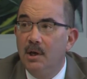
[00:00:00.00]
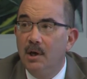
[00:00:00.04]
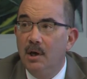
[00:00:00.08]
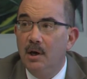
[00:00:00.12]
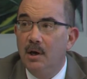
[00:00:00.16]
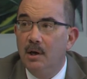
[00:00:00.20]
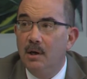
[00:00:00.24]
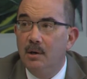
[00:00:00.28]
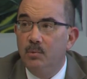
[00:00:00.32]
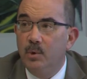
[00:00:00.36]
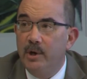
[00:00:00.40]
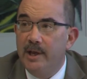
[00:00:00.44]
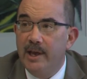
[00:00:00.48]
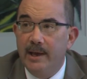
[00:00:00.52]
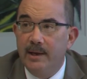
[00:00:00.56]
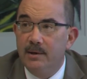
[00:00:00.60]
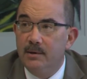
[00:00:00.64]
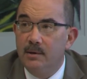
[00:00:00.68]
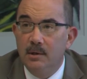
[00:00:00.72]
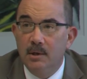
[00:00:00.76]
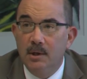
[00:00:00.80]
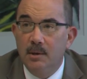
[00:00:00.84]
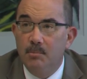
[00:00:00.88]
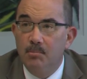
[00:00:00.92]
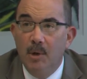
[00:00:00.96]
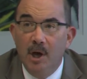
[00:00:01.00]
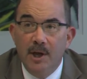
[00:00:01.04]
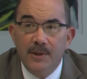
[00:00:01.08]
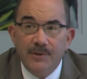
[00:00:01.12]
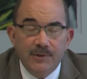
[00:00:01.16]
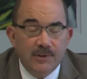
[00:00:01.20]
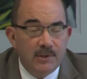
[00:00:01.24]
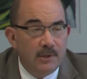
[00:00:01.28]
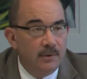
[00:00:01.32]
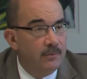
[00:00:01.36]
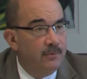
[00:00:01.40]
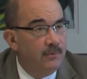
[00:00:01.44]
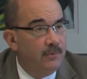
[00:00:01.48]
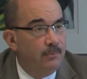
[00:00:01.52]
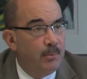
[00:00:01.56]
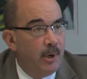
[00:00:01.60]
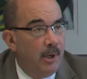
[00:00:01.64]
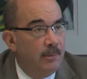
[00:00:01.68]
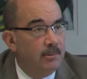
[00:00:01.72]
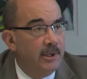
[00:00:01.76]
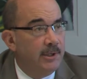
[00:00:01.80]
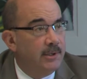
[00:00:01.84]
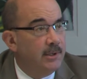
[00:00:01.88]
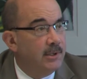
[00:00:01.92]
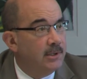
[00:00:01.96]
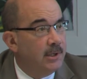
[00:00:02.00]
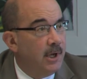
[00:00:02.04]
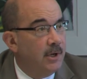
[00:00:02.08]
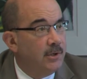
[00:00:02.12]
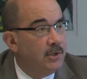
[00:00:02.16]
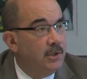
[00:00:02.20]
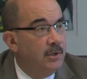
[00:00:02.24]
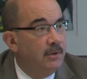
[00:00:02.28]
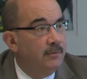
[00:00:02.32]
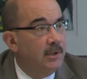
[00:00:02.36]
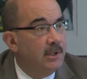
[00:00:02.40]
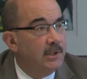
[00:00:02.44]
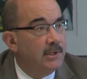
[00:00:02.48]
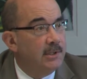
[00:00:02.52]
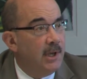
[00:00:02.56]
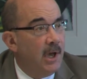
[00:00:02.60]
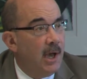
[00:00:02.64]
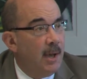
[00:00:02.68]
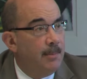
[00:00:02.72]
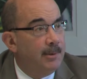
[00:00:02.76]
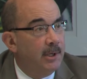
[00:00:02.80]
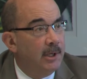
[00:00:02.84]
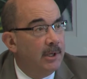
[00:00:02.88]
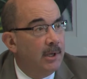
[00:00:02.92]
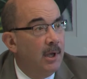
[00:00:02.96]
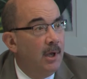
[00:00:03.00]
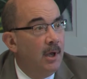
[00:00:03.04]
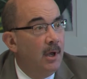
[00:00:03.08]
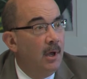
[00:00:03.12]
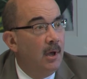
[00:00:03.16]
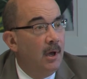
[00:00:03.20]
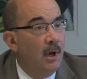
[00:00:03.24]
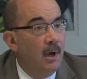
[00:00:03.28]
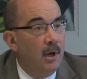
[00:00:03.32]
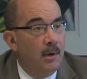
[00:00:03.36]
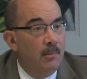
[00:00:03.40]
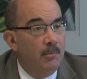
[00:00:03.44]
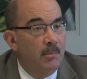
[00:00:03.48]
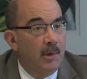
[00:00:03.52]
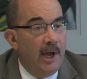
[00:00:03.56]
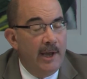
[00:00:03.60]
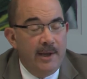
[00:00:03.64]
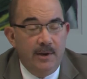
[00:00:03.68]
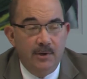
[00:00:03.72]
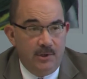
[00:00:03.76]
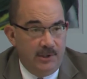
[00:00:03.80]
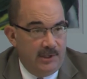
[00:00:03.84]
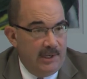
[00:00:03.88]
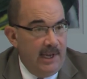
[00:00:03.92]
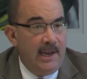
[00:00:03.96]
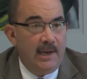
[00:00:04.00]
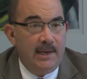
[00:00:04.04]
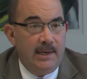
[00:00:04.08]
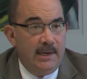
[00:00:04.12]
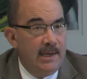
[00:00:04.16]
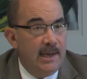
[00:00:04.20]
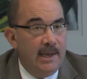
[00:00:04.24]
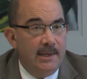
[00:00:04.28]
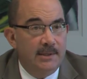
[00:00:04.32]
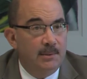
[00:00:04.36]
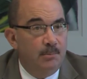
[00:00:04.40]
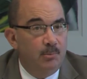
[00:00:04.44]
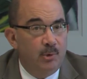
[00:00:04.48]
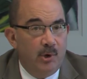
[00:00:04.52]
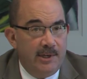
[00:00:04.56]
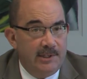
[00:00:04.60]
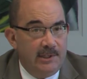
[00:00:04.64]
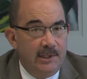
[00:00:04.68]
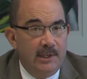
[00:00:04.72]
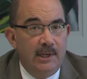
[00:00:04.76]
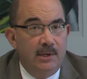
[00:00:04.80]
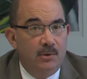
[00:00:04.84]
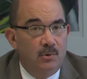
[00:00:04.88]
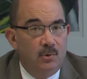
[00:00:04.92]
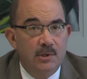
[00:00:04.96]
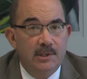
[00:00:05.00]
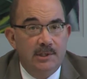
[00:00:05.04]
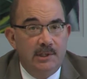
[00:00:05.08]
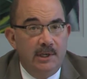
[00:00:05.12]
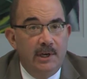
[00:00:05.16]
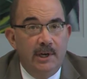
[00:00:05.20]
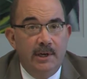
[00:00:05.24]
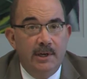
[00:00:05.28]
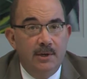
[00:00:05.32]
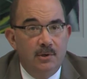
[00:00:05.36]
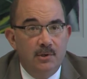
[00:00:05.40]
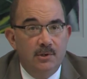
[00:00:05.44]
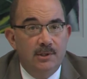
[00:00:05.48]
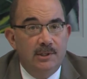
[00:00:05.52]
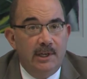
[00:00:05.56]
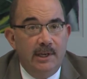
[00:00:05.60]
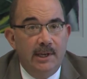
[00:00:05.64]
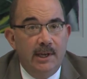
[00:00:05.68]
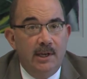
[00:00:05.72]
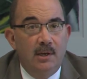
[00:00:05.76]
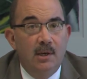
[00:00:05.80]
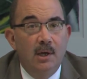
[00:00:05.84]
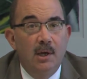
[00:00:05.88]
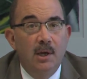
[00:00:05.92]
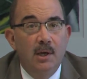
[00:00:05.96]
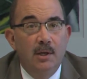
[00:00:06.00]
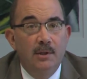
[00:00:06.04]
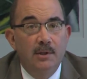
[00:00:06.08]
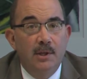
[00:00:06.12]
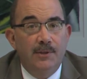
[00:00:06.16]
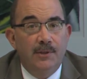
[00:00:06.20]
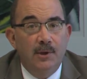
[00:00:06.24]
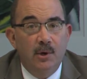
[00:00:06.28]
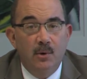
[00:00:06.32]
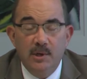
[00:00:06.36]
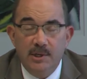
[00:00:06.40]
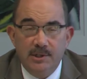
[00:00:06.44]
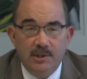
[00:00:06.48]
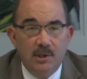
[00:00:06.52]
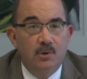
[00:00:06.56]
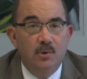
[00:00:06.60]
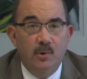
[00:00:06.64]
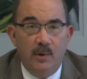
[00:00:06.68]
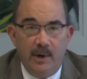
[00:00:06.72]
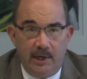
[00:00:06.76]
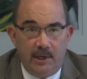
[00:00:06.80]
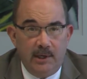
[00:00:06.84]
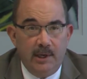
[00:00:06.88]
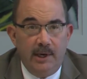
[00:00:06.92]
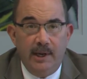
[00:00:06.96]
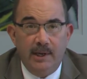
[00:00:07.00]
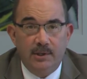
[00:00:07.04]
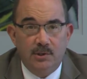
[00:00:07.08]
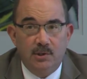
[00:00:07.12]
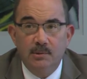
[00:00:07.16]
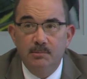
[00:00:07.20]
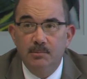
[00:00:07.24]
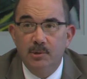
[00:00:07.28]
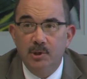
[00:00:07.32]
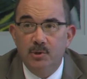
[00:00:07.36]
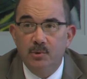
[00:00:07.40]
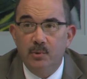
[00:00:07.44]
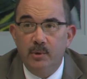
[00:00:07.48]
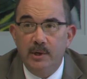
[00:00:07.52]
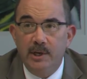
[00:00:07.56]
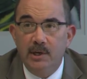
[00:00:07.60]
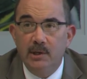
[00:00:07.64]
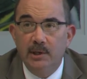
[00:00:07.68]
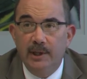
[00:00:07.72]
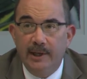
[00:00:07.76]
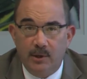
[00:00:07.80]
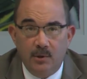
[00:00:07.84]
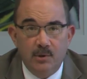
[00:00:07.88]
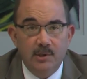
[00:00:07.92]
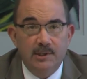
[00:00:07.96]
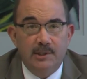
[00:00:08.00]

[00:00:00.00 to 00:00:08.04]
Uh, we had uh, months of public discussion of this topic. Um, I understand he has a pressing interest, and I understand that there is a direct connection between liquor